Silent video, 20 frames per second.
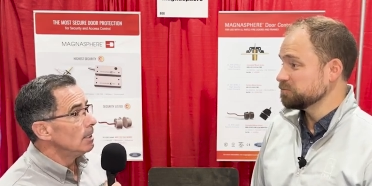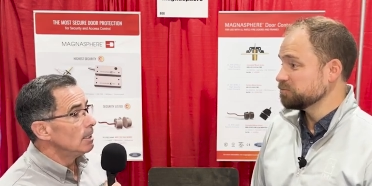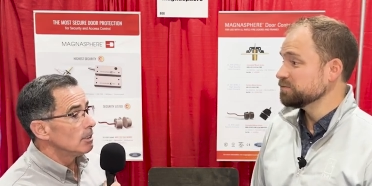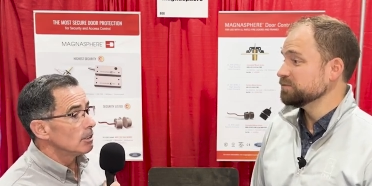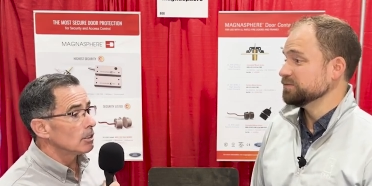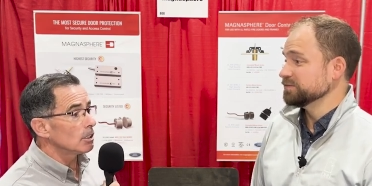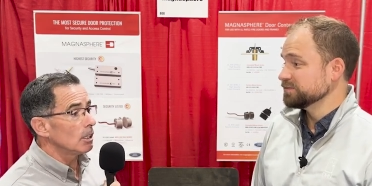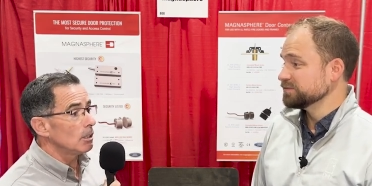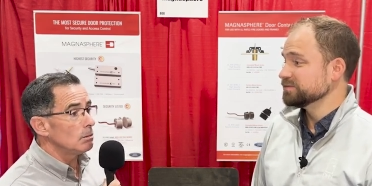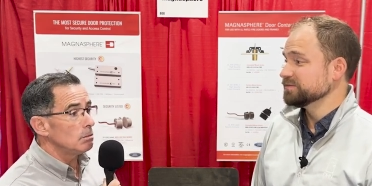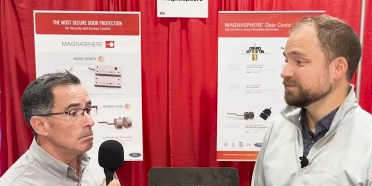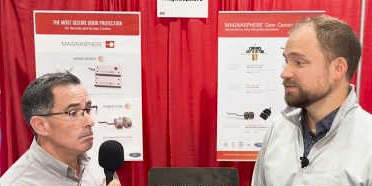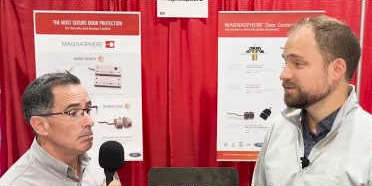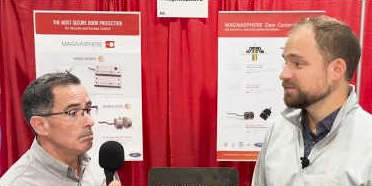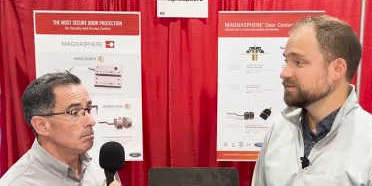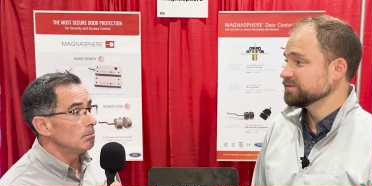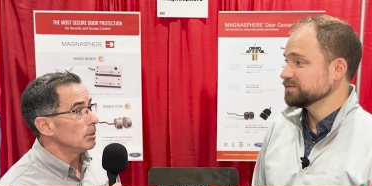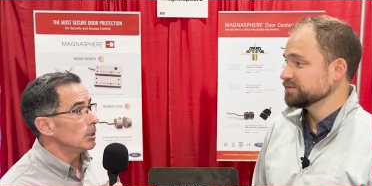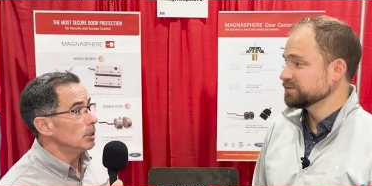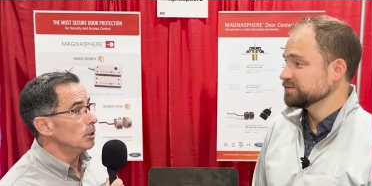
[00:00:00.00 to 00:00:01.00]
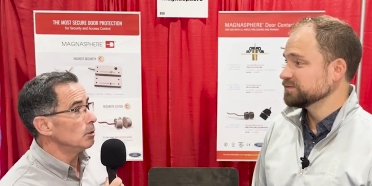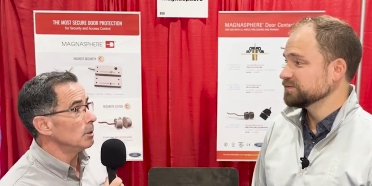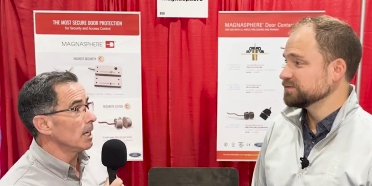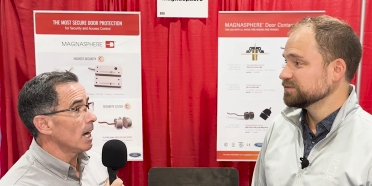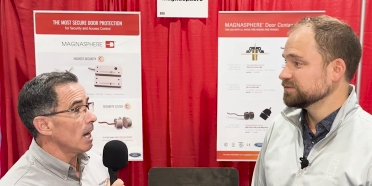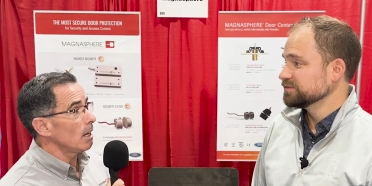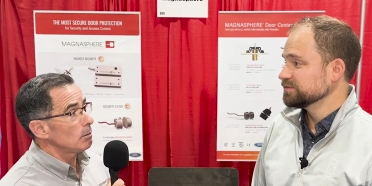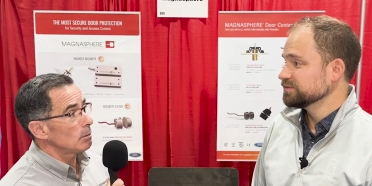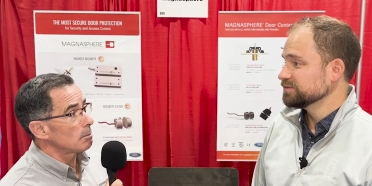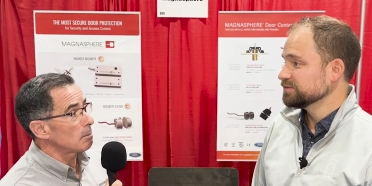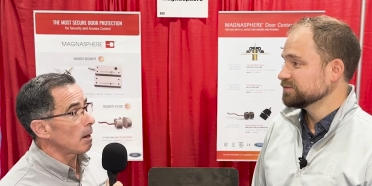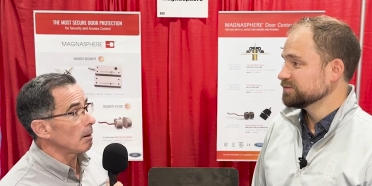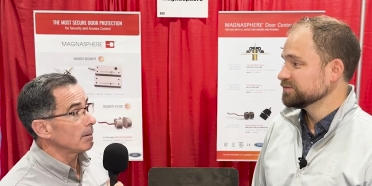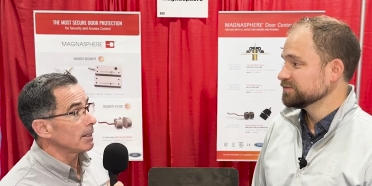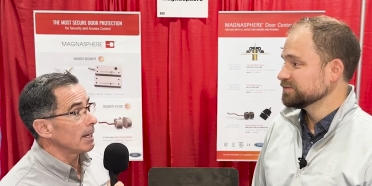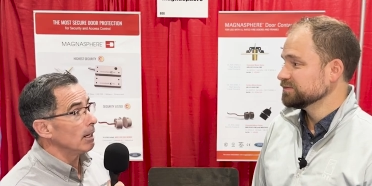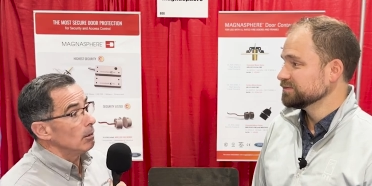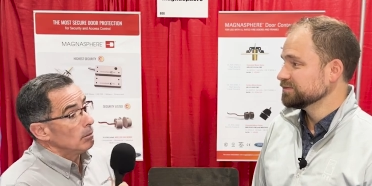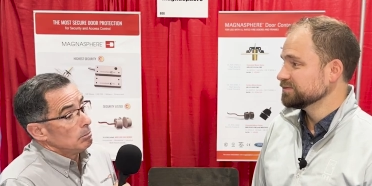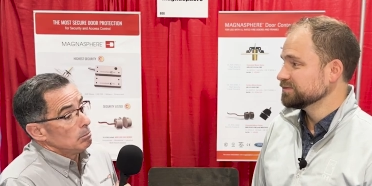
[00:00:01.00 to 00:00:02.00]
Speaker 1: So you and I would probably
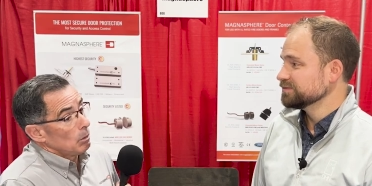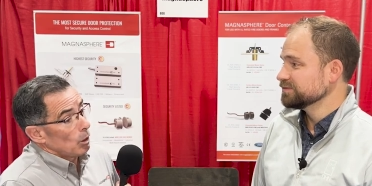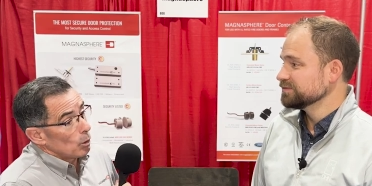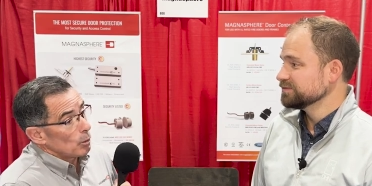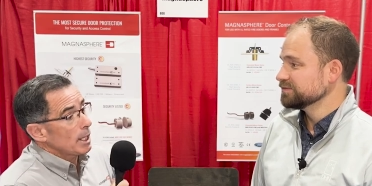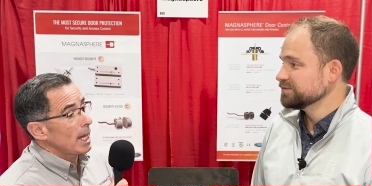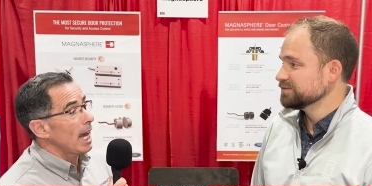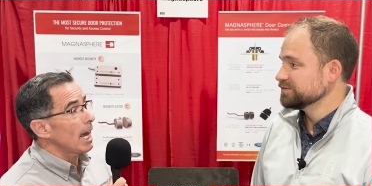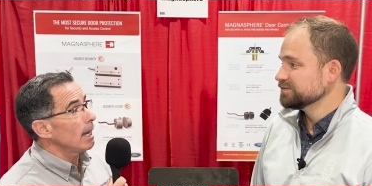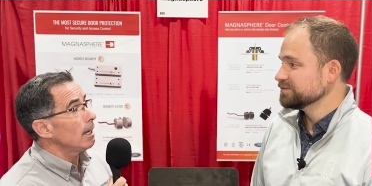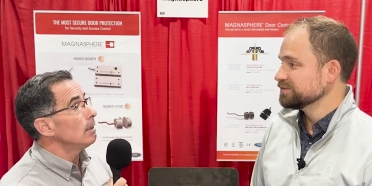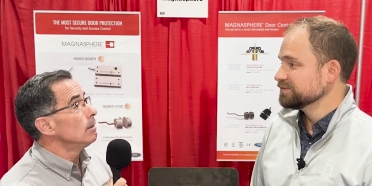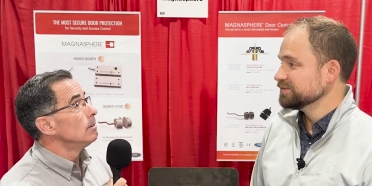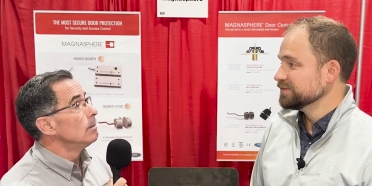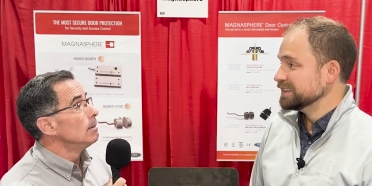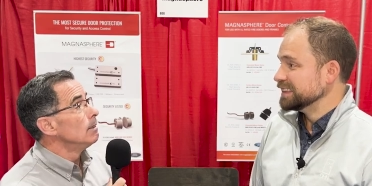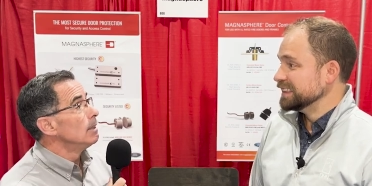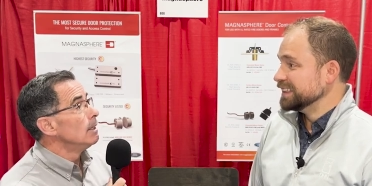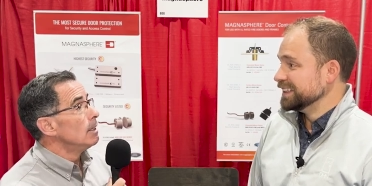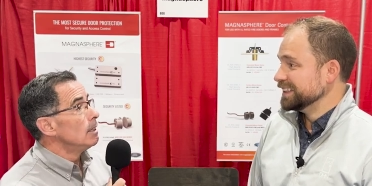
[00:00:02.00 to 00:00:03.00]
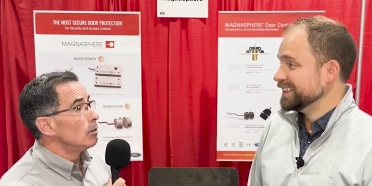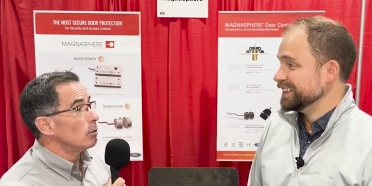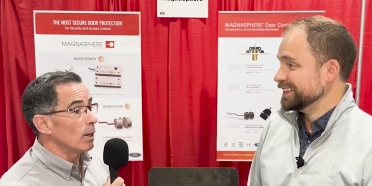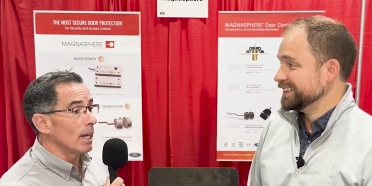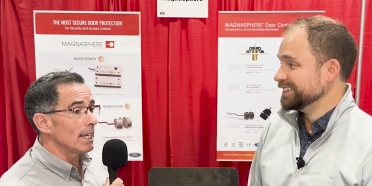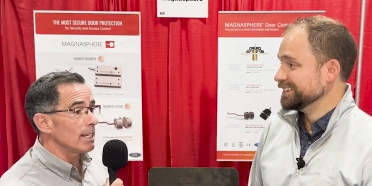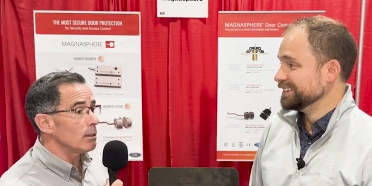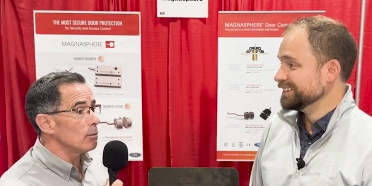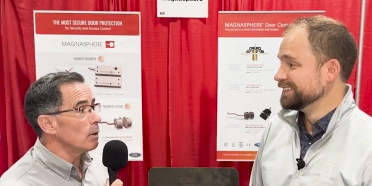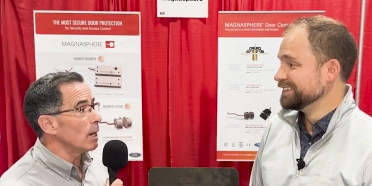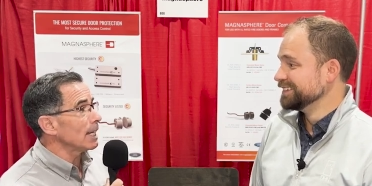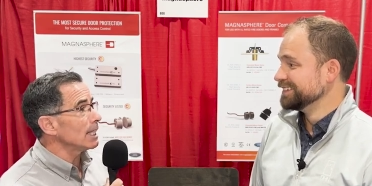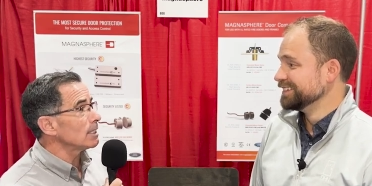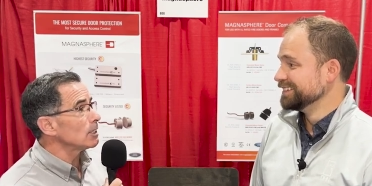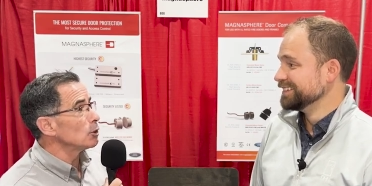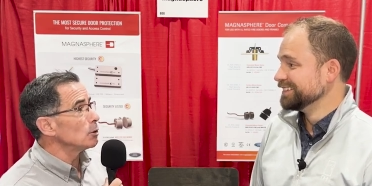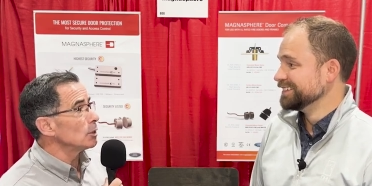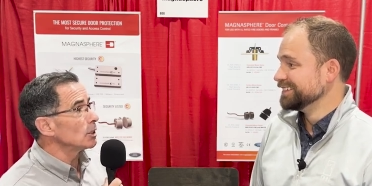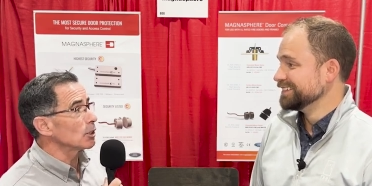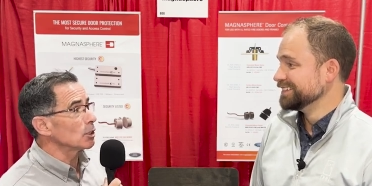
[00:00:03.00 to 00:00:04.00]
go, okay. Randy went
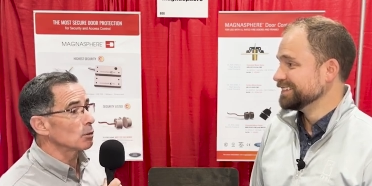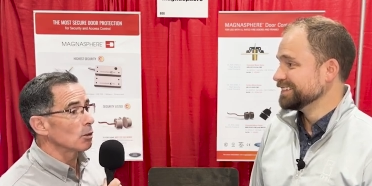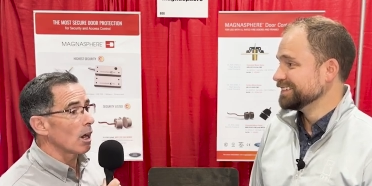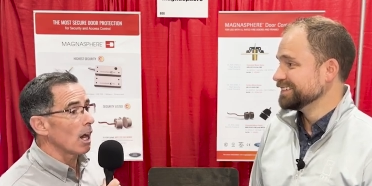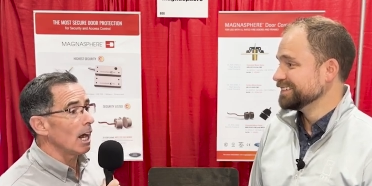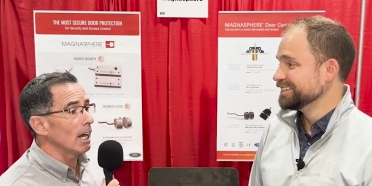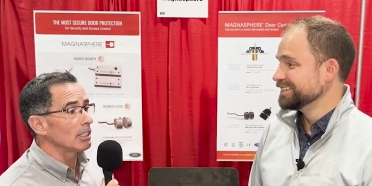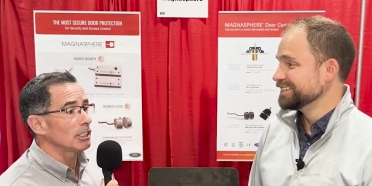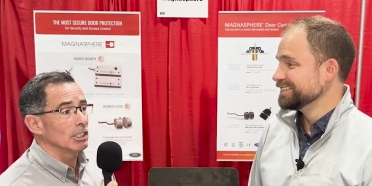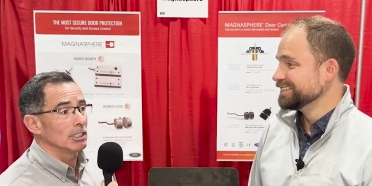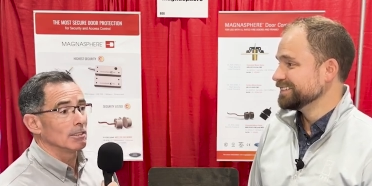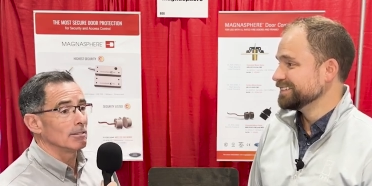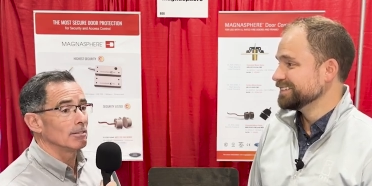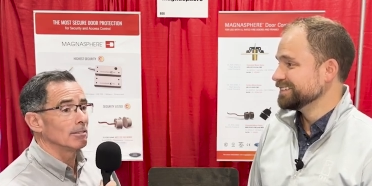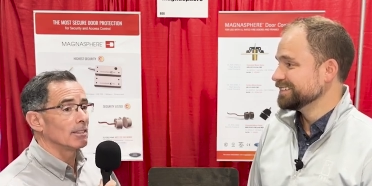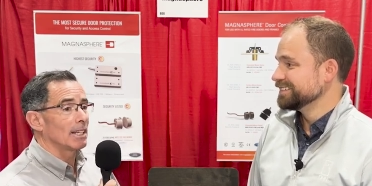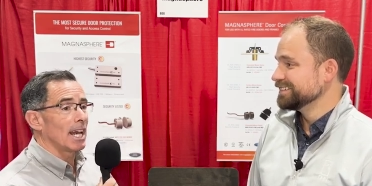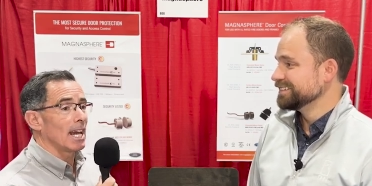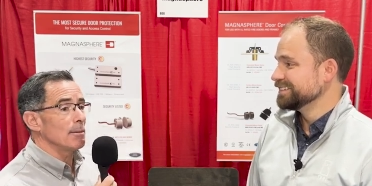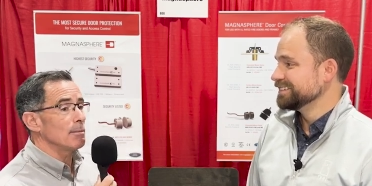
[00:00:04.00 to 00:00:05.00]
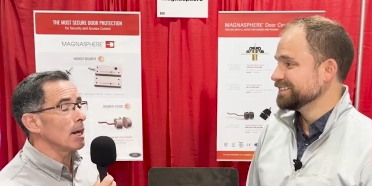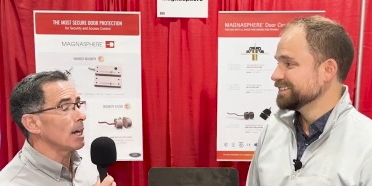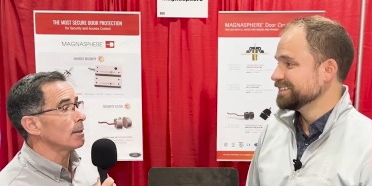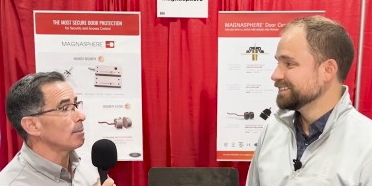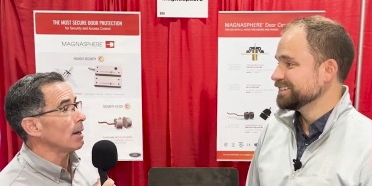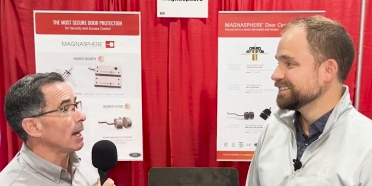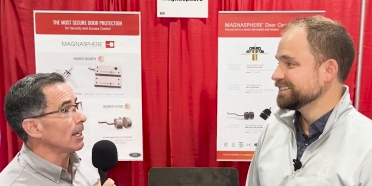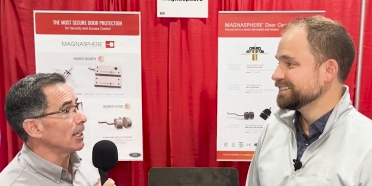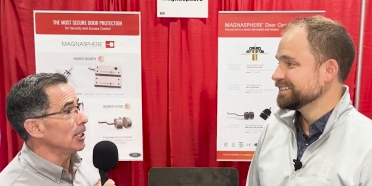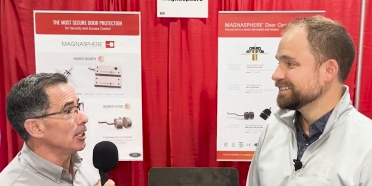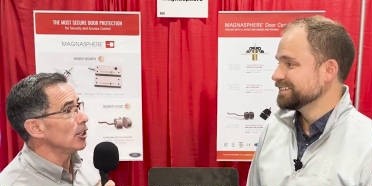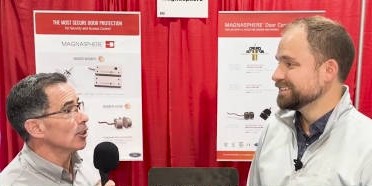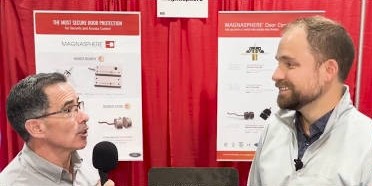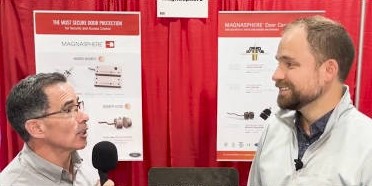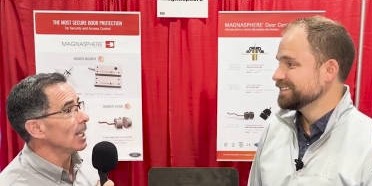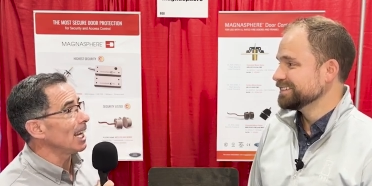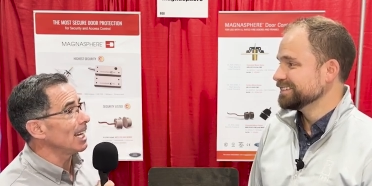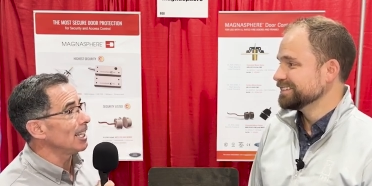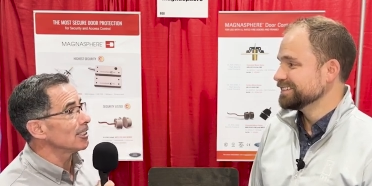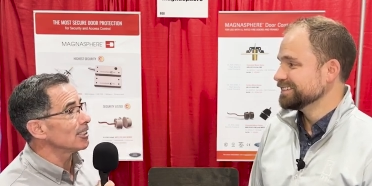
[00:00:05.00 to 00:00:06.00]
into his garage and came out about a year
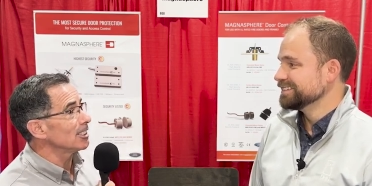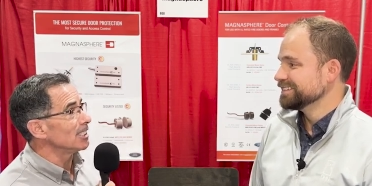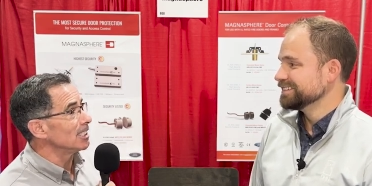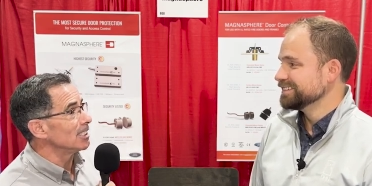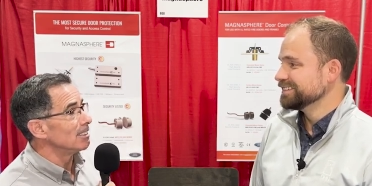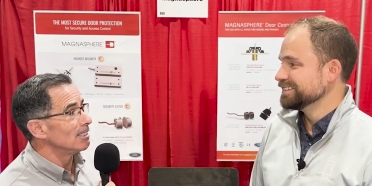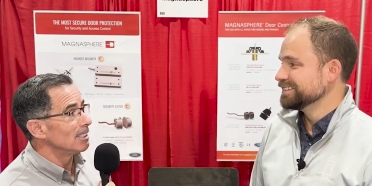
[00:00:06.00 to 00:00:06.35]
later and